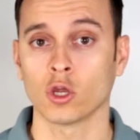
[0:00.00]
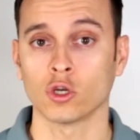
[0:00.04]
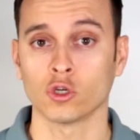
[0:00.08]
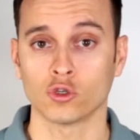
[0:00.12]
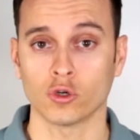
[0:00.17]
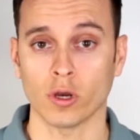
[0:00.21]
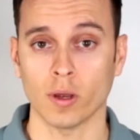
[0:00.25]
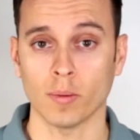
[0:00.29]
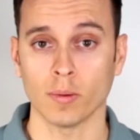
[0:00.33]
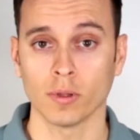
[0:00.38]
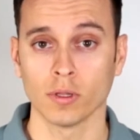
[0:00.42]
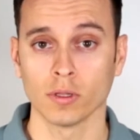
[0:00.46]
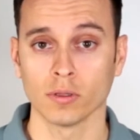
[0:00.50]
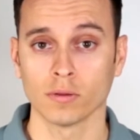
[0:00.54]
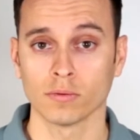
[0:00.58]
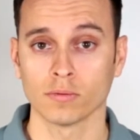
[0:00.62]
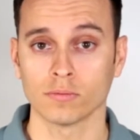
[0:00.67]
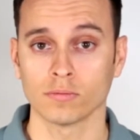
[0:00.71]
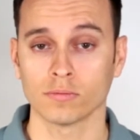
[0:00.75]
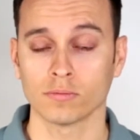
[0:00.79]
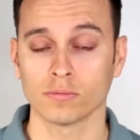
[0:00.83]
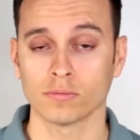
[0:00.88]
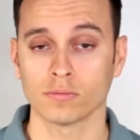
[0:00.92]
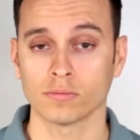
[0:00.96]
treble,
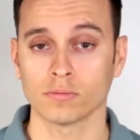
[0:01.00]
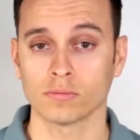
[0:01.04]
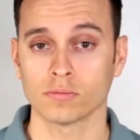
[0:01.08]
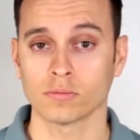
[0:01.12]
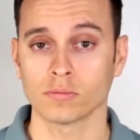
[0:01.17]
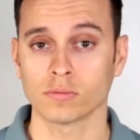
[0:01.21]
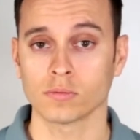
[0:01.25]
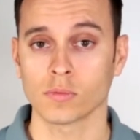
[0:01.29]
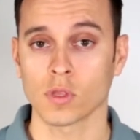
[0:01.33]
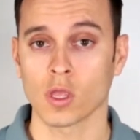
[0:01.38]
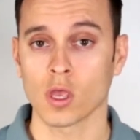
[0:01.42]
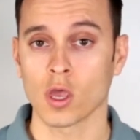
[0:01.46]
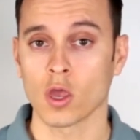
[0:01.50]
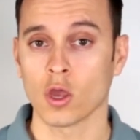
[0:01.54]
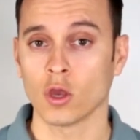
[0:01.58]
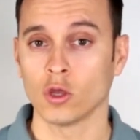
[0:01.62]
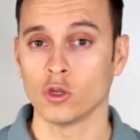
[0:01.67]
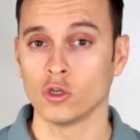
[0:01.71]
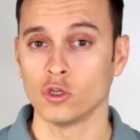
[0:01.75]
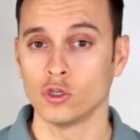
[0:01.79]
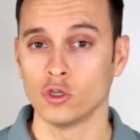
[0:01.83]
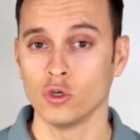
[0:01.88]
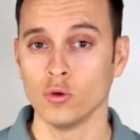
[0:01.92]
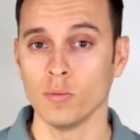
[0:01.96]

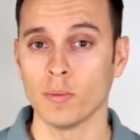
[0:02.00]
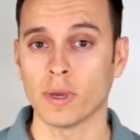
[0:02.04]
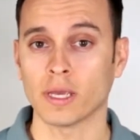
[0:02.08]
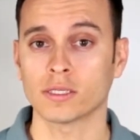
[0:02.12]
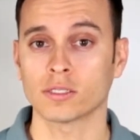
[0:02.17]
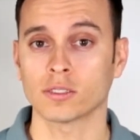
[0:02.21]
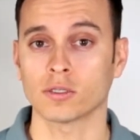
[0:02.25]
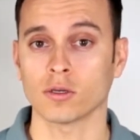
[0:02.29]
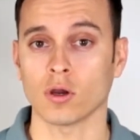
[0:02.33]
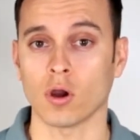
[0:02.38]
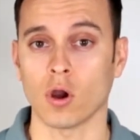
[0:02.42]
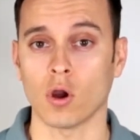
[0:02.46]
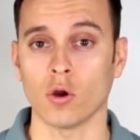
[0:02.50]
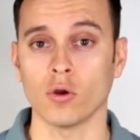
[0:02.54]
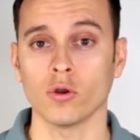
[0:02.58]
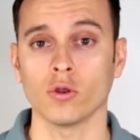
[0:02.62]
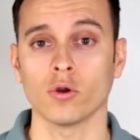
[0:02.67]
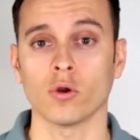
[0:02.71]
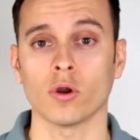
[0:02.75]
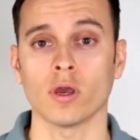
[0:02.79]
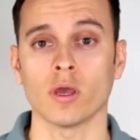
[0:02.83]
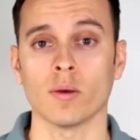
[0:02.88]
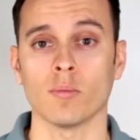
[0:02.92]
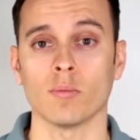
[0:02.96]
two mixed
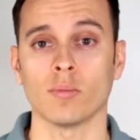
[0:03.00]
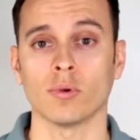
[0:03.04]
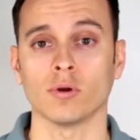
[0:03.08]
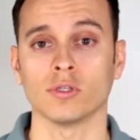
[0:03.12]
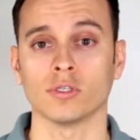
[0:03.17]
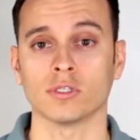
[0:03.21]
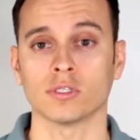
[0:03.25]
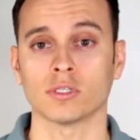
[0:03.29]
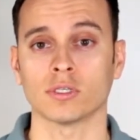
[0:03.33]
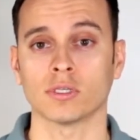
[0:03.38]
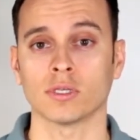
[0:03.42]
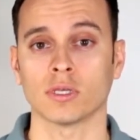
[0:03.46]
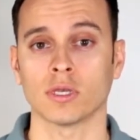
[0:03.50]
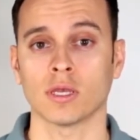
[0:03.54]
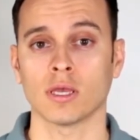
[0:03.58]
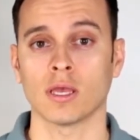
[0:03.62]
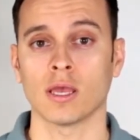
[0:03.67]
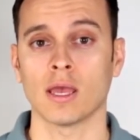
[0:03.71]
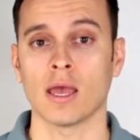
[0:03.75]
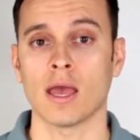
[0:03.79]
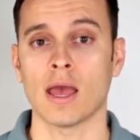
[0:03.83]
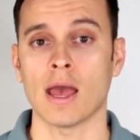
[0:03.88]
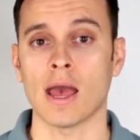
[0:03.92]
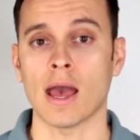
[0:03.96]
audio inputs,
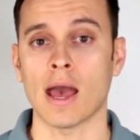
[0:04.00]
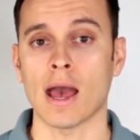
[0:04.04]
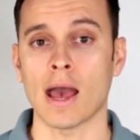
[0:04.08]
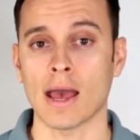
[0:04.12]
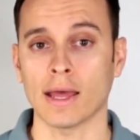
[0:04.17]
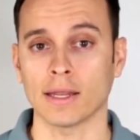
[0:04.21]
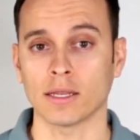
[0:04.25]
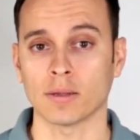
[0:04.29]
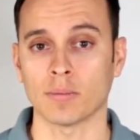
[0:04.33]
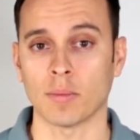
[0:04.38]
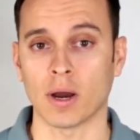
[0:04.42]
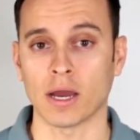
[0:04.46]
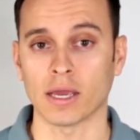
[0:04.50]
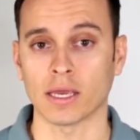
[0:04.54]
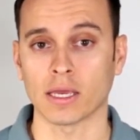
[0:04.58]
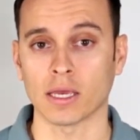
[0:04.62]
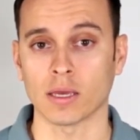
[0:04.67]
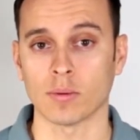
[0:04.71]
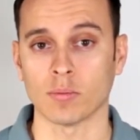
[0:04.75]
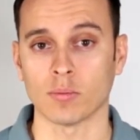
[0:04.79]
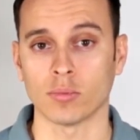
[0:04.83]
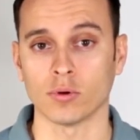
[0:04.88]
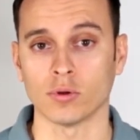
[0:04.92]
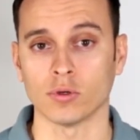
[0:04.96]
and a mic
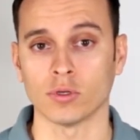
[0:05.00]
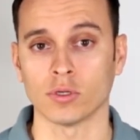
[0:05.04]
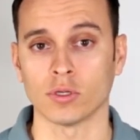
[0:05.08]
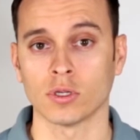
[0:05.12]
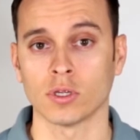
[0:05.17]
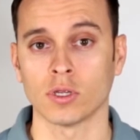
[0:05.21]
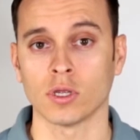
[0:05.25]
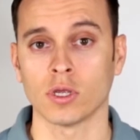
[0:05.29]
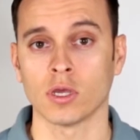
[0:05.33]
input.